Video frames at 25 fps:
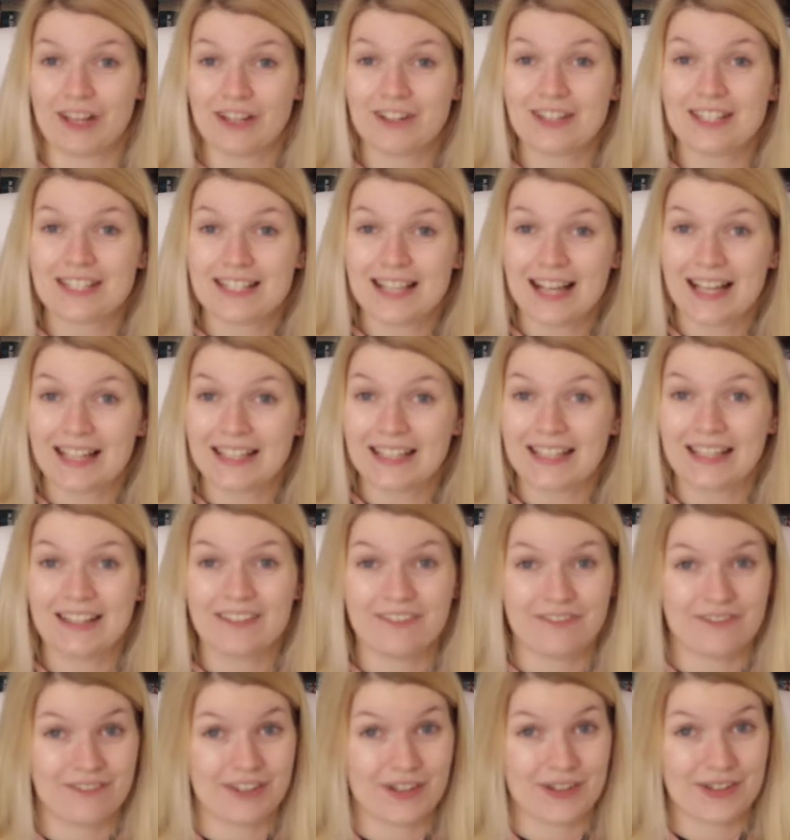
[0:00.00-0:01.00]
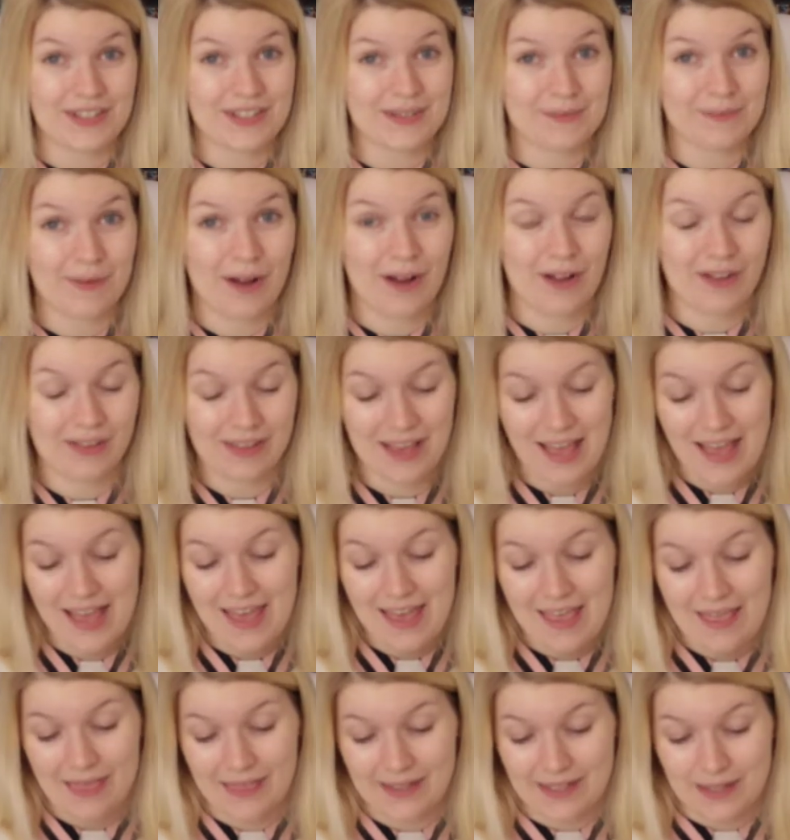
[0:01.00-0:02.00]
very tiny, very small,
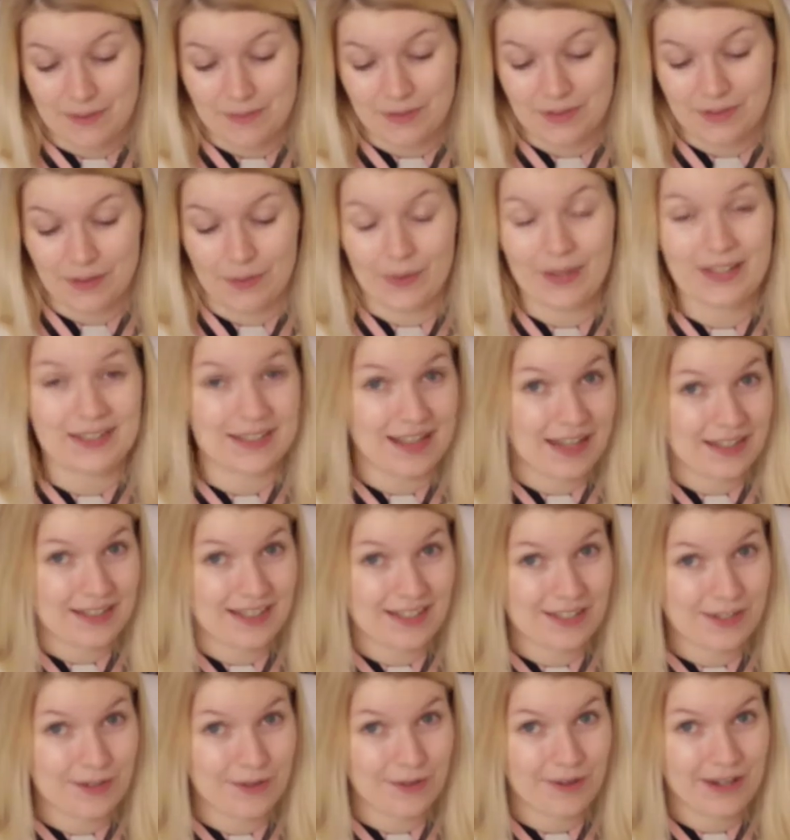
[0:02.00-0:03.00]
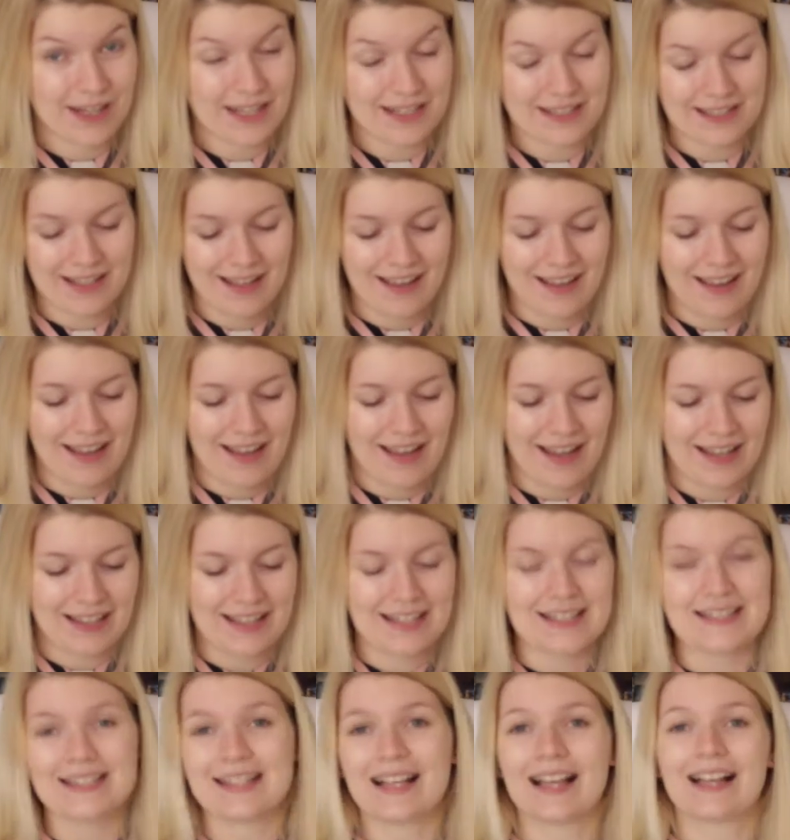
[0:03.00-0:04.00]
that I'm so excited to read, and
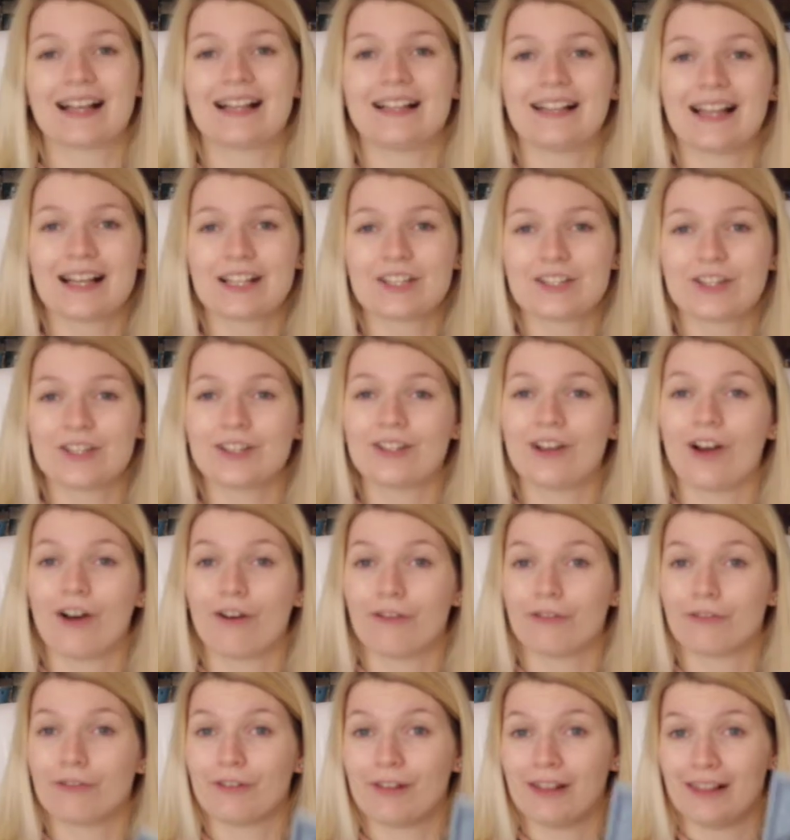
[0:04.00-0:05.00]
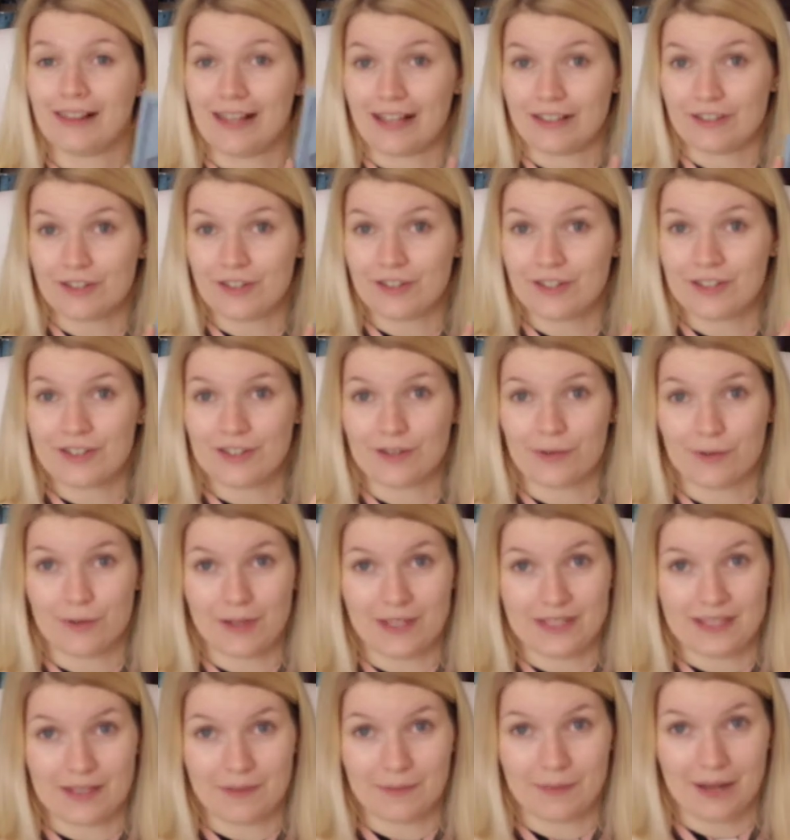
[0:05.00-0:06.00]
it's a collection of letters
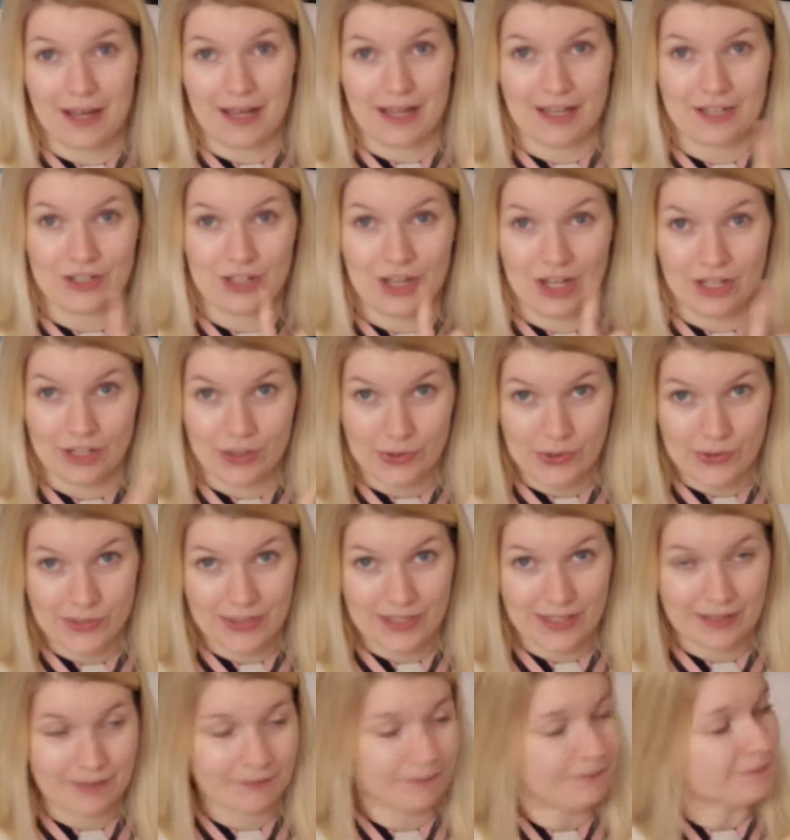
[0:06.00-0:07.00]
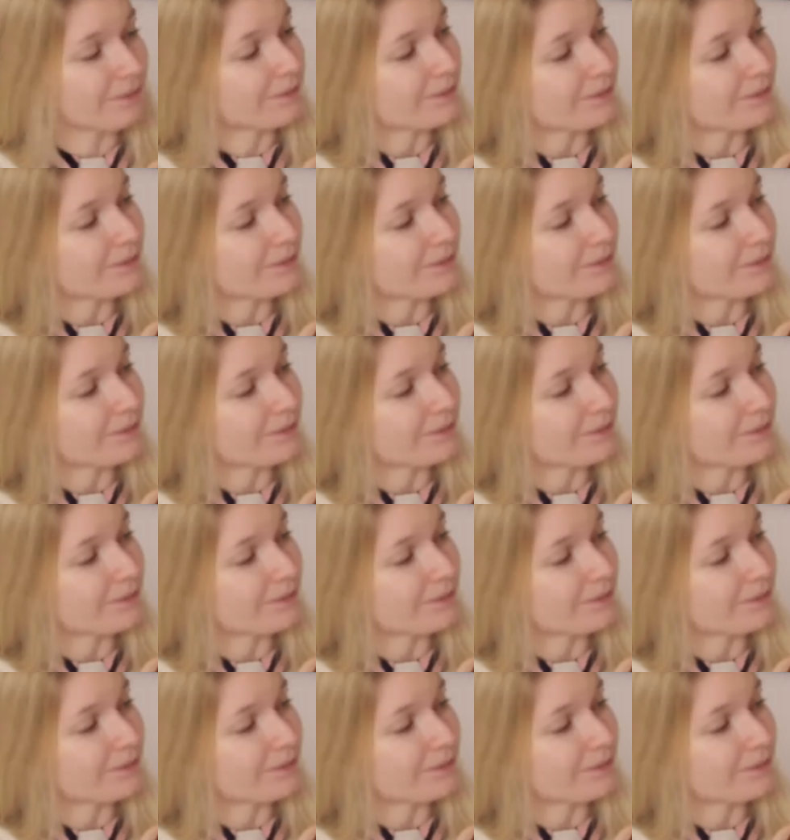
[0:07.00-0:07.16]
written by Jane Austen.